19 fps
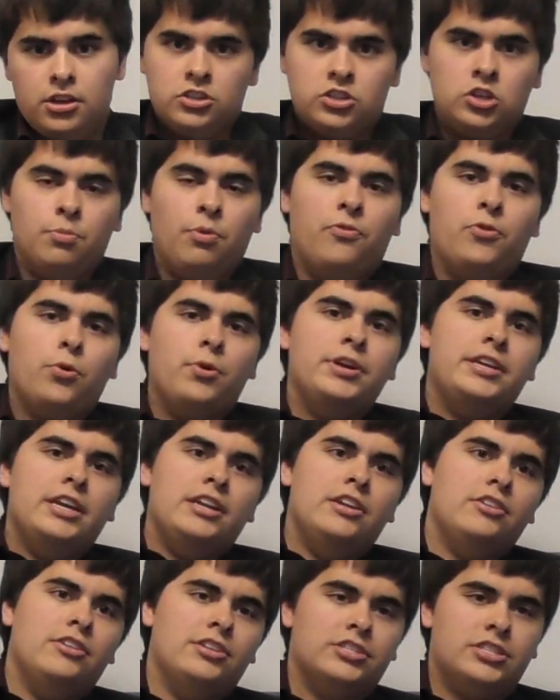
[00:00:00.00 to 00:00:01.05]
So before we
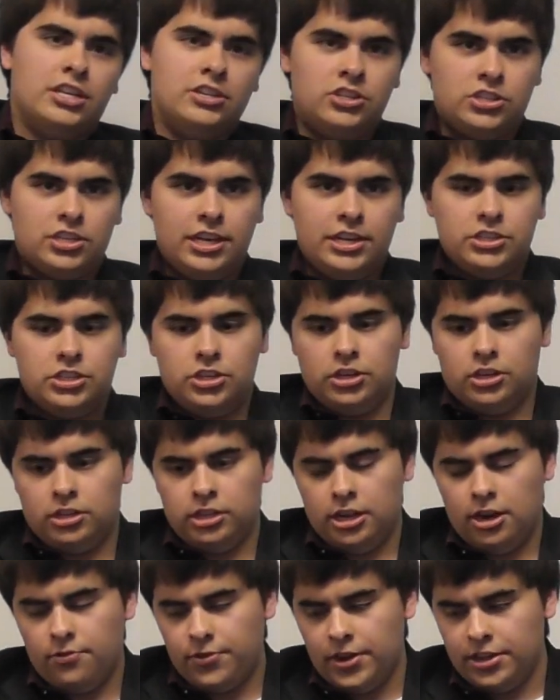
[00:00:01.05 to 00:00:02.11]
get into this, I'd just like to
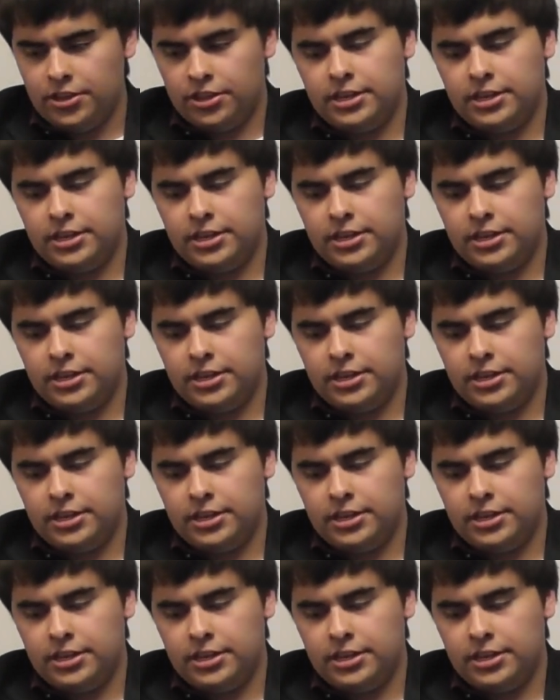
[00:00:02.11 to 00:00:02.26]
clarify